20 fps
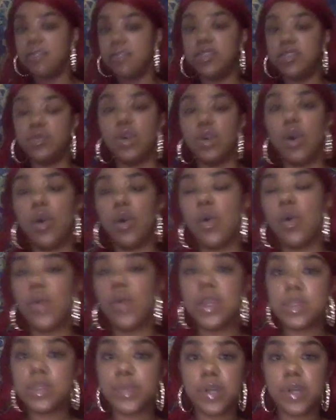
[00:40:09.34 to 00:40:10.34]
to
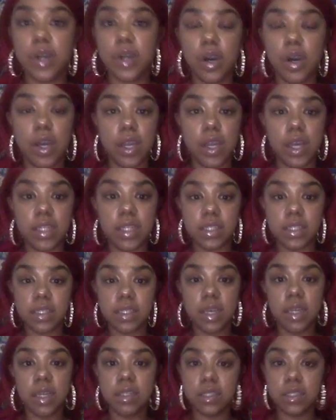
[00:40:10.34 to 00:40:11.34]
always put on a
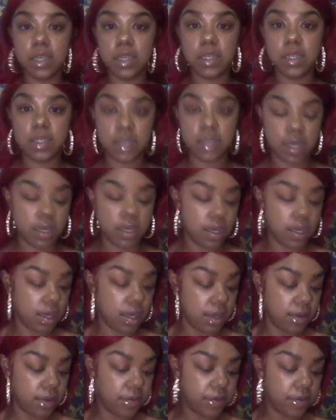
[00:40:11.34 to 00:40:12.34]
ton, ton, ton
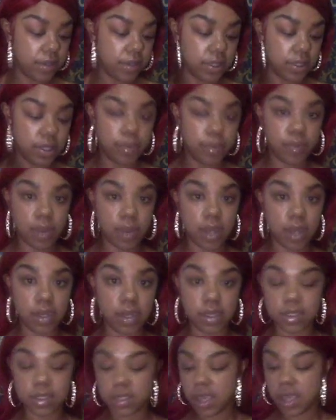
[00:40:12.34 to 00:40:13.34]
of lip
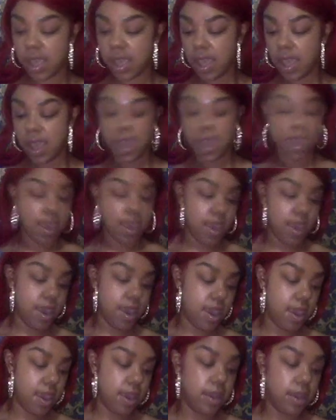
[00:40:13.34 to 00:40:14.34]
products.
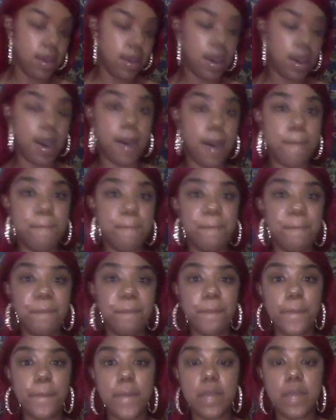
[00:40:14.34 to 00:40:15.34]
And um,
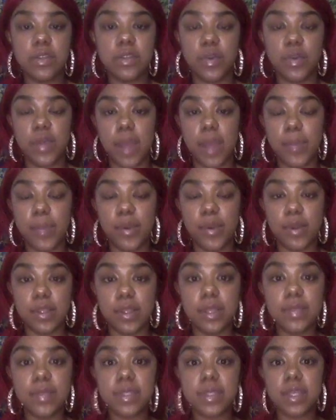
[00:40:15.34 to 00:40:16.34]
so when I put on
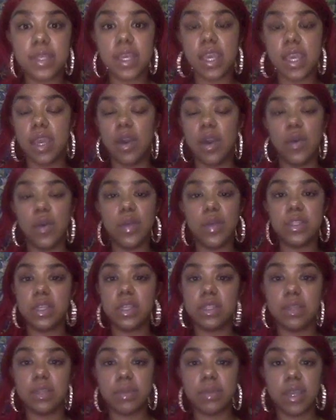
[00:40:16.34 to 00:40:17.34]
lipstick, it always
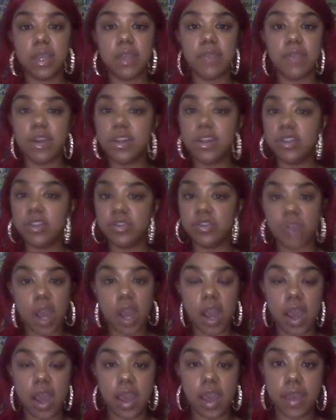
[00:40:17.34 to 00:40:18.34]
ends up getting very
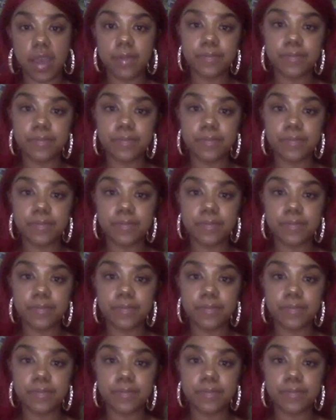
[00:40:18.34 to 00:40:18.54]
dry